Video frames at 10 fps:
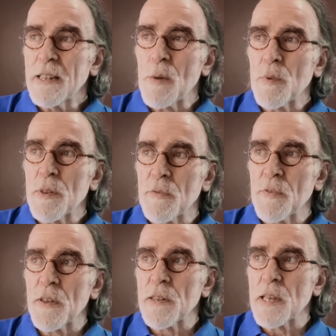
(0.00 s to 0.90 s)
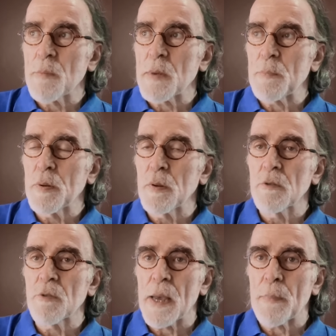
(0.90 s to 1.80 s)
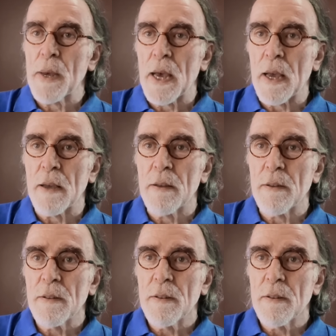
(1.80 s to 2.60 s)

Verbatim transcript: that was the first time he pulled right back